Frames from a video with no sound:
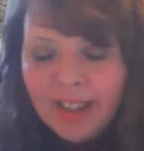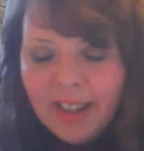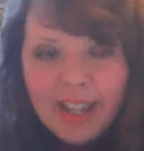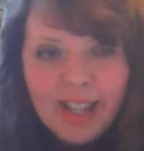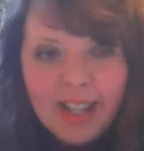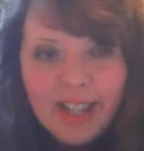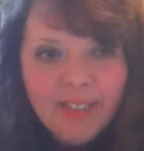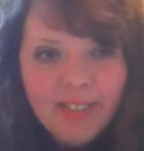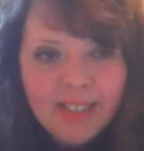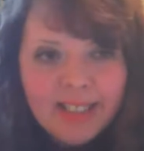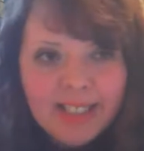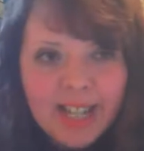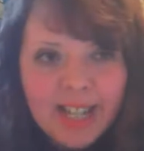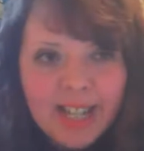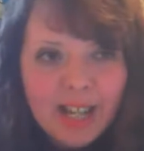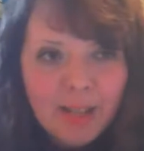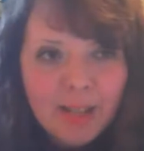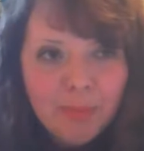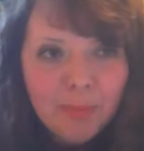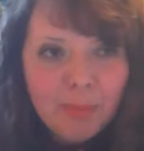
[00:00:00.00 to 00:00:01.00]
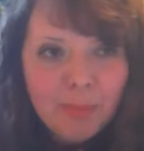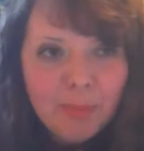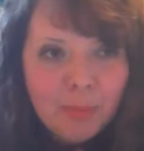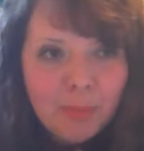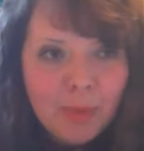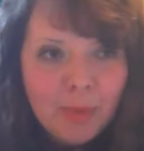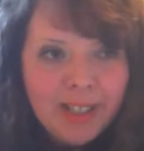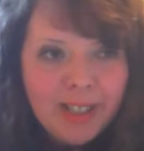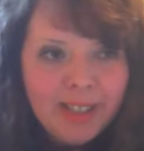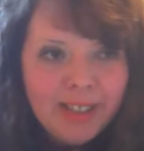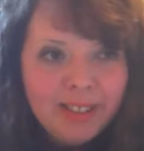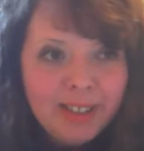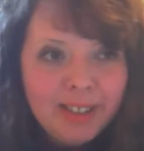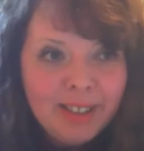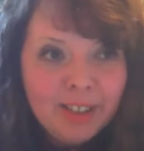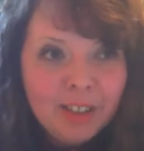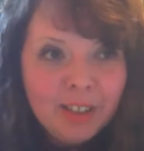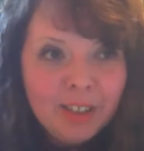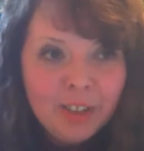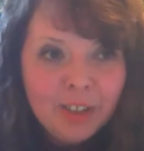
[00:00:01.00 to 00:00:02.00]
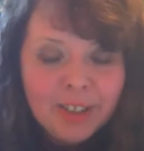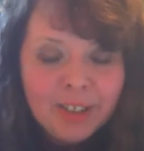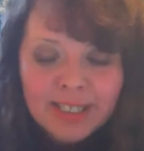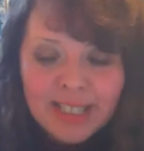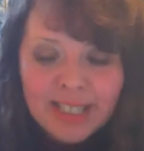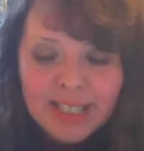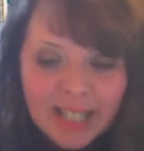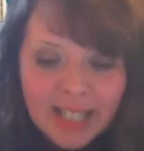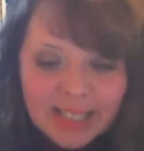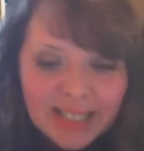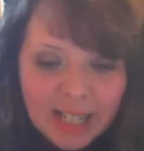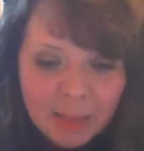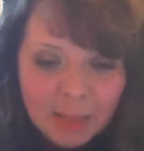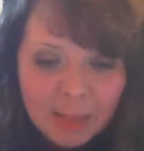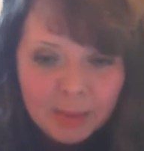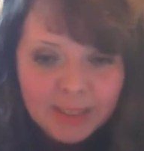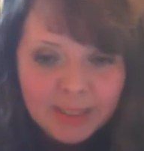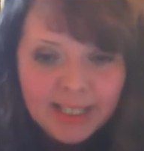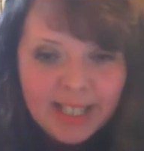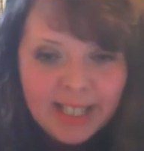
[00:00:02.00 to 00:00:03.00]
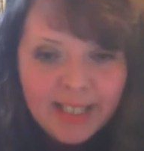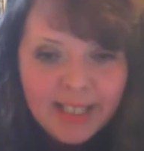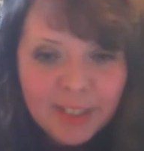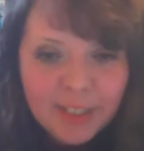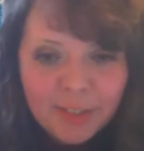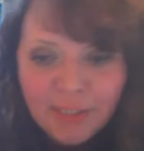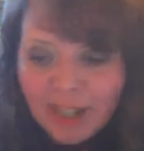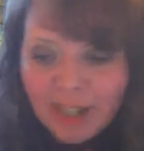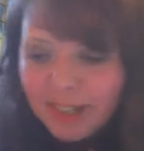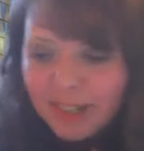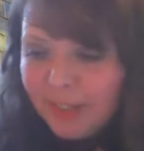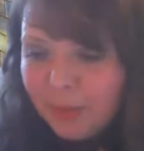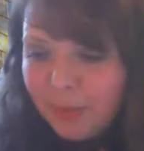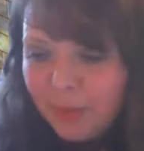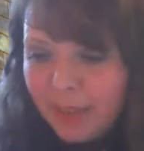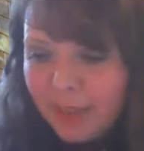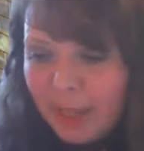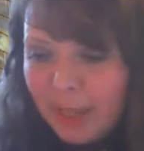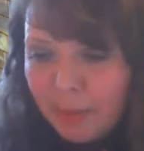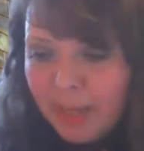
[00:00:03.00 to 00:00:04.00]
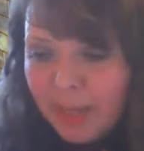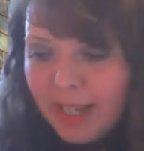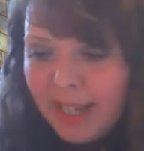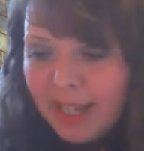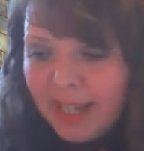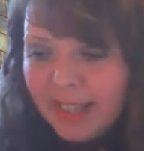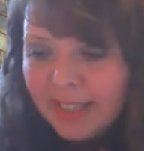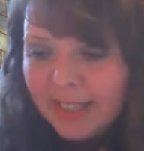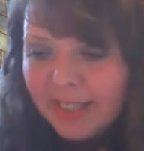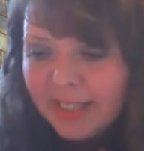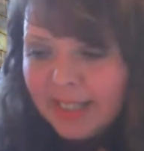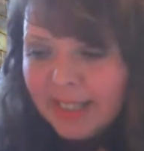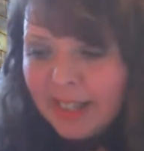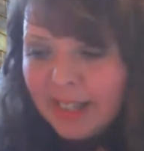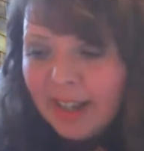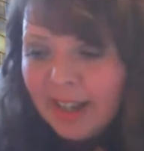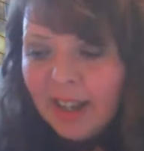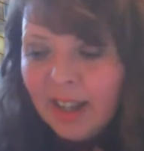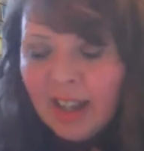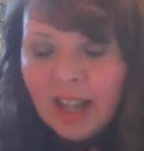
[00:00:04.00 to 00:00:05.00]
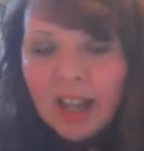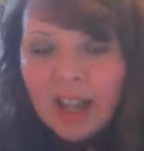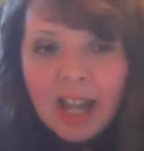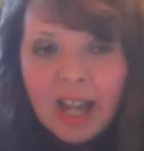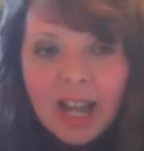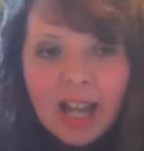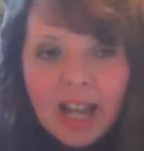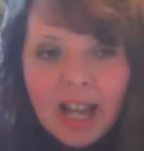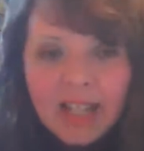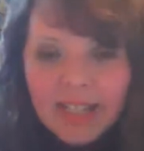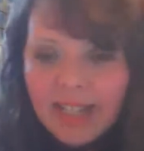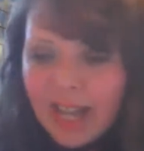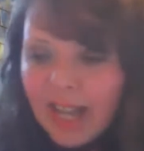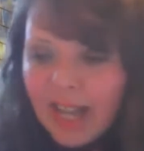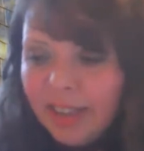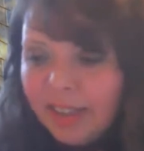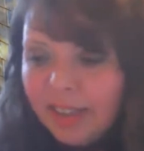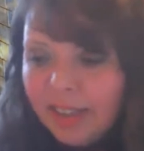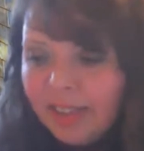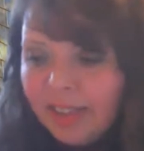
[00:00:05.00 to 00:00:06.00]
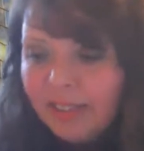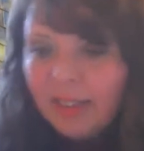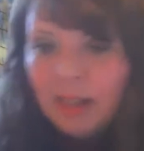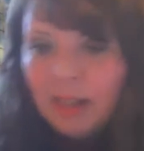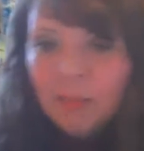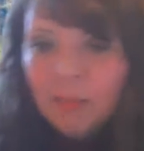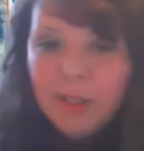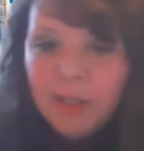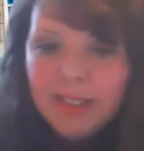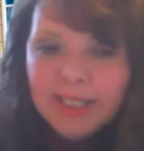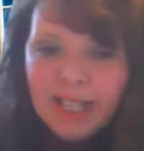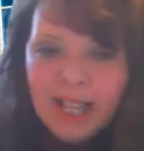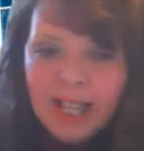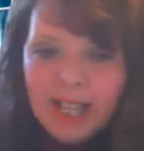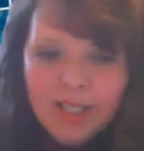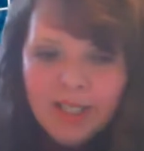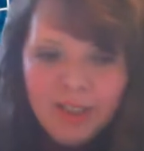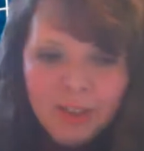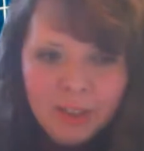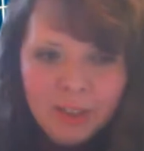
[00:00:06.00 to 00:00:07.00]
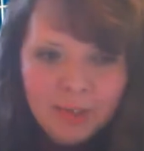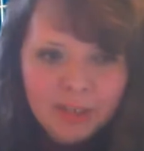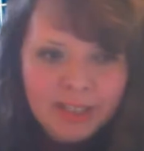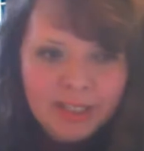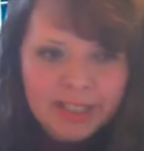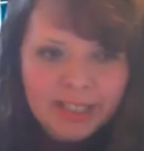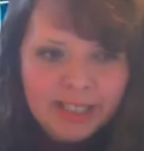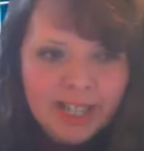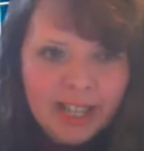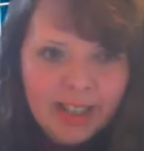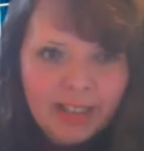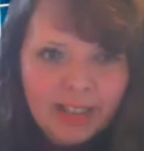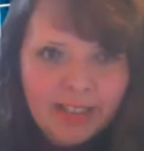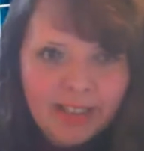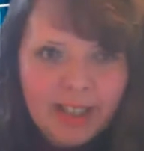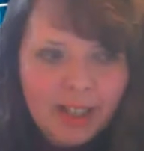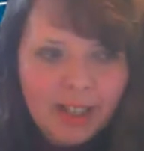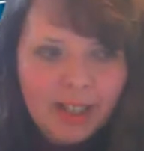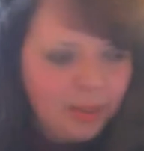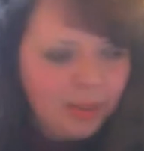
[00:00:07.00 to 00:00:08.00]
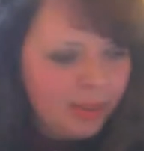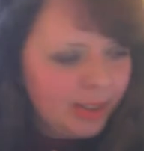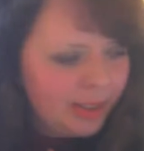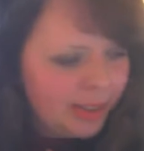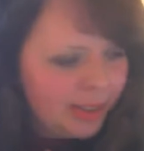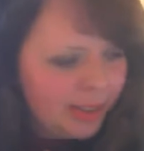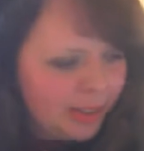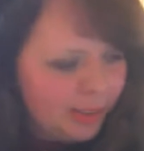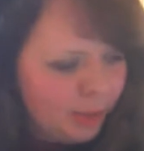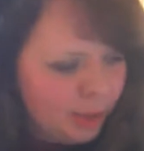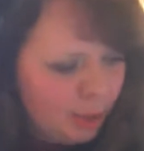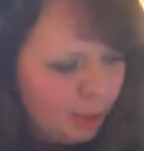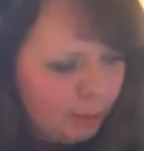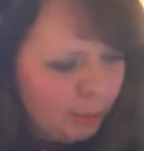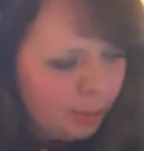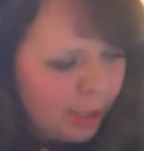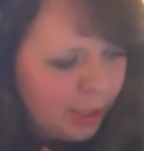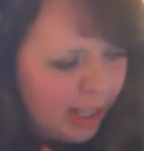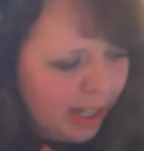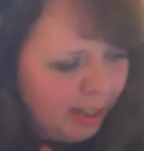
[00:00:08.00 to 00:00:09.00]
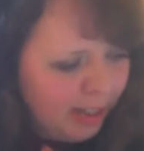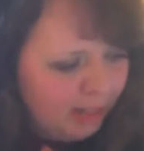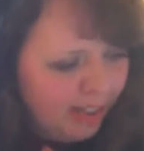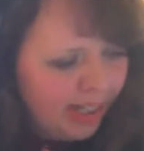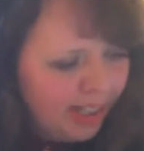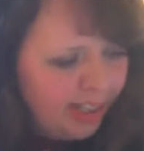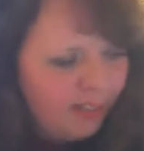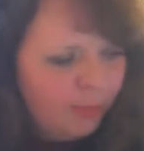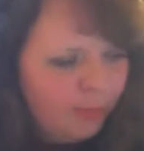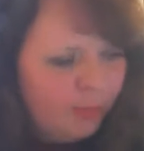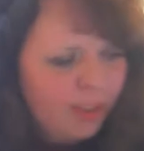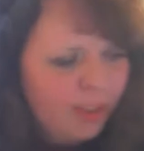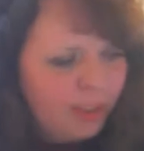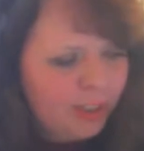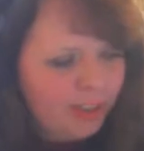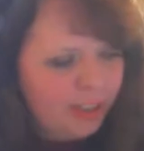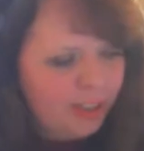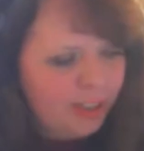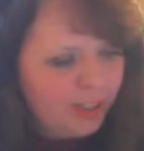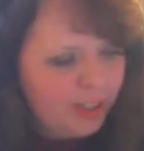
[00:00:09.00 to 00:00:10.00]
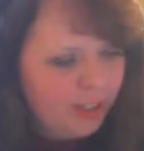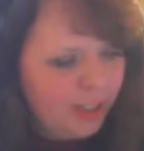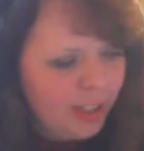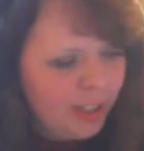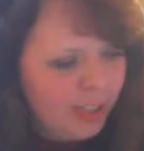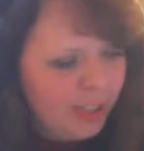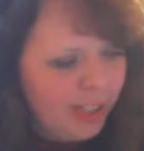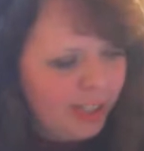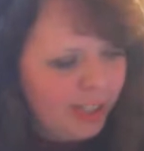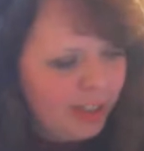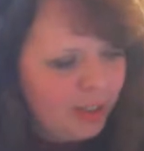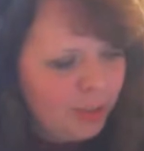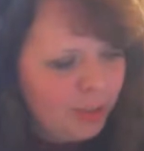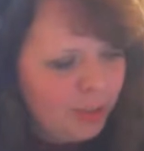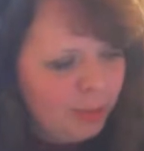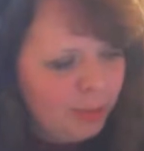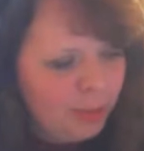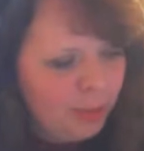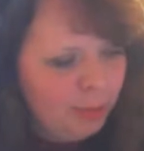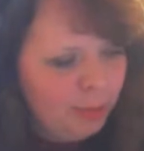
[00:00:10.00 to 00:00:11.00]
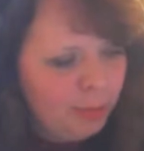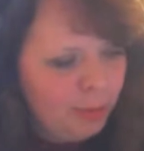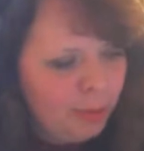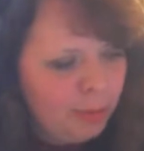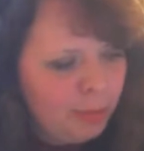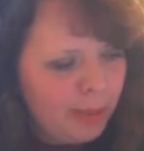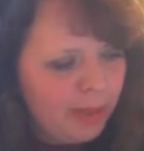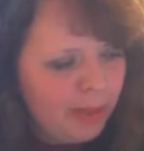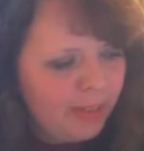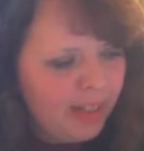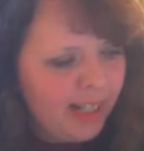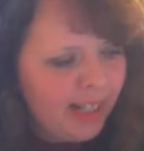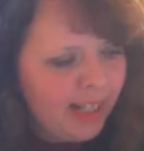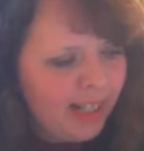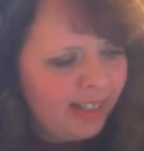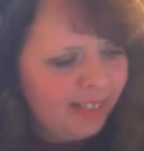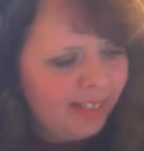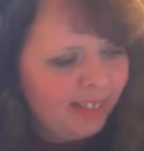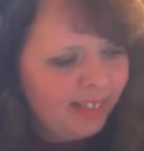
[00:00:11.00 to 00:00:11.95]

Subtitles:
in this time when students are less able to interact with their peers. And Kath, I'm going to hand over to Kath now and stop sharing so that she can talk to you more about that.